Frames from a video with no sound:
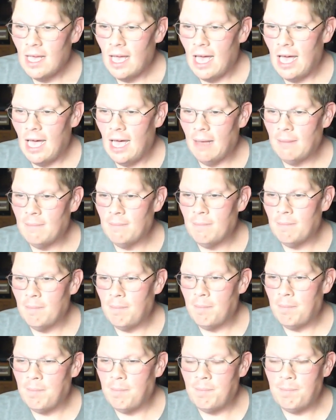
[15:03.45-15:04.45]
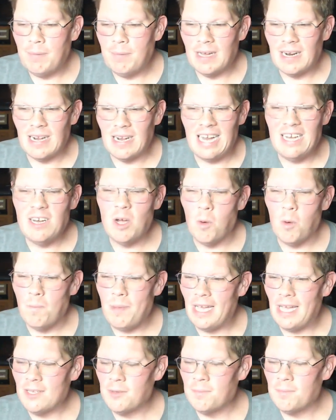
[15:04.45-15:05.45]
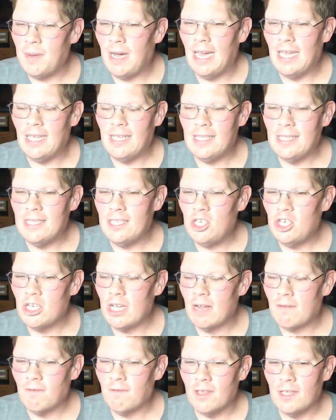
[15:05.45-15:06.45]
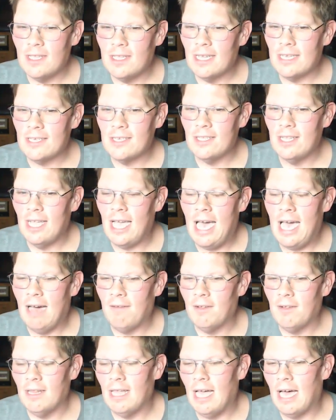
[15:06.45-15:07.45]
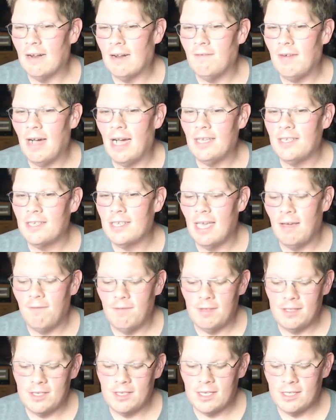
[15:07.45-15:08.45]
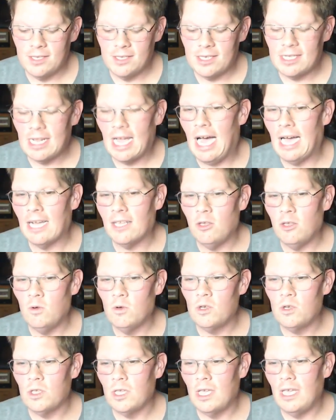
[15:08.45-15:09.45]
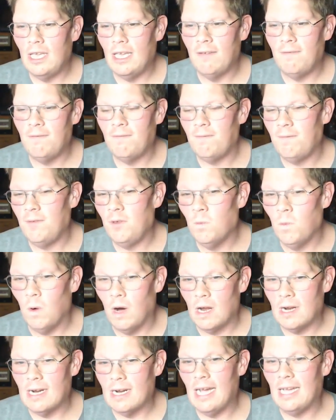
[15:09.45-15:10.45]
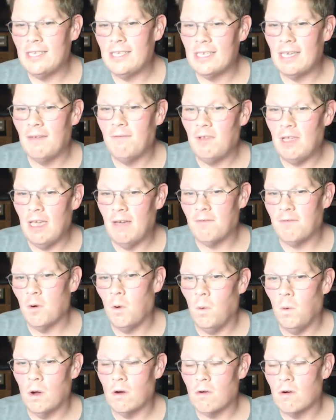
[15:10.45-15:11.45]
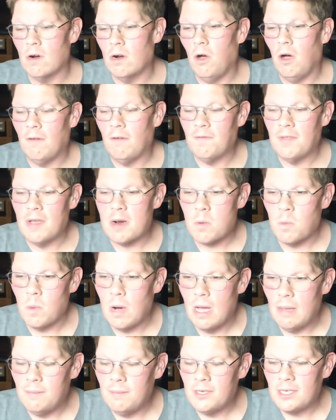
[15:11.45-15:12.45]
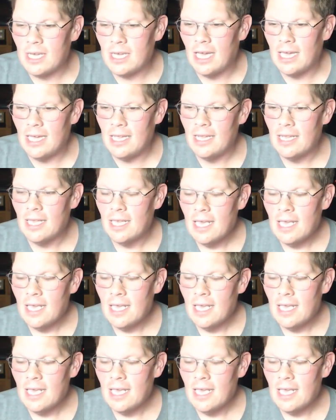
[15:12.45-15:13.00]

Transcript: Um, but I know Best Buy generally doesn't have a lot of i7s in stock. Usually, if you want an i7, you have to order it off their website.